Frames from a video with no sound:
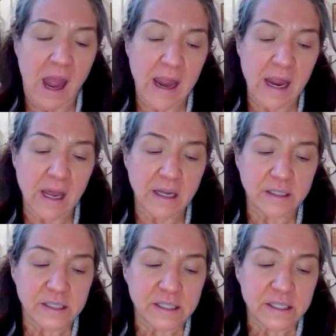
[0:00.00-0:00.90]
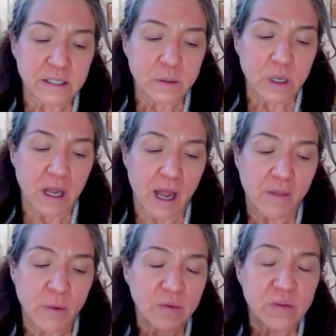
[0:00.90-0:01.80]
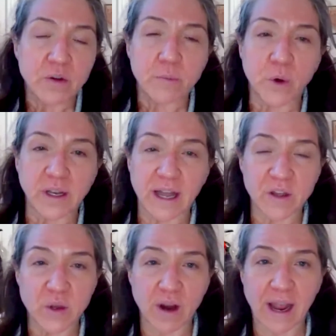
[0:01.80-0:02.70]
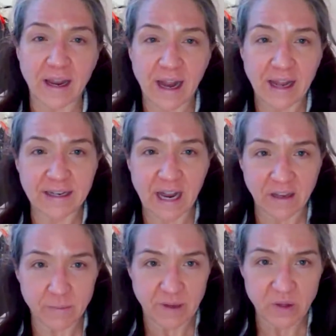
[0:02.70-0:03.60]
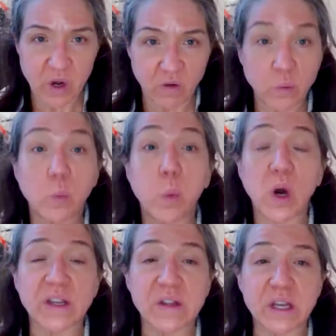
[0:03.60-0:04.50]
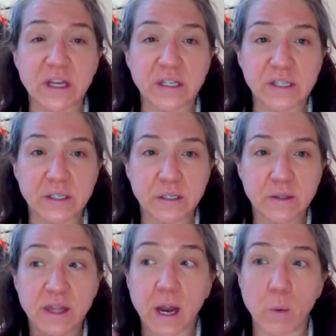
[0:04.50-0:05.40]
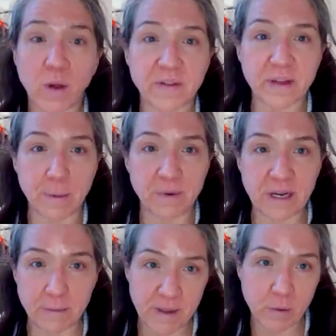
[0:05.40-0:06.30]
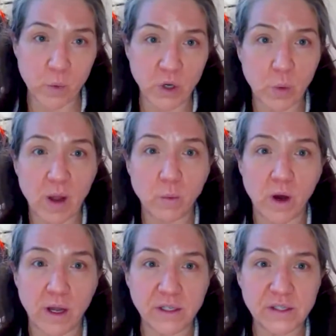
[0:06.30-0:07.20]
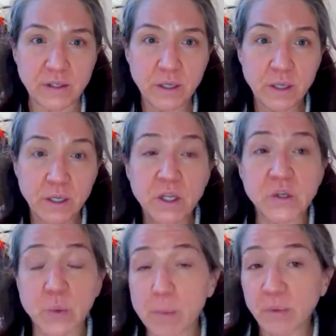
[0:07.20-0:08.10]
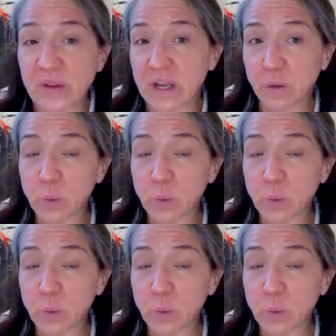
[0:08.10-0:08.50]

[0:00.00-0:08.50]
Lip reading: And at a certain point last year, I kind of had to ask myself, what is it that I want this company to be? What do I want to represent?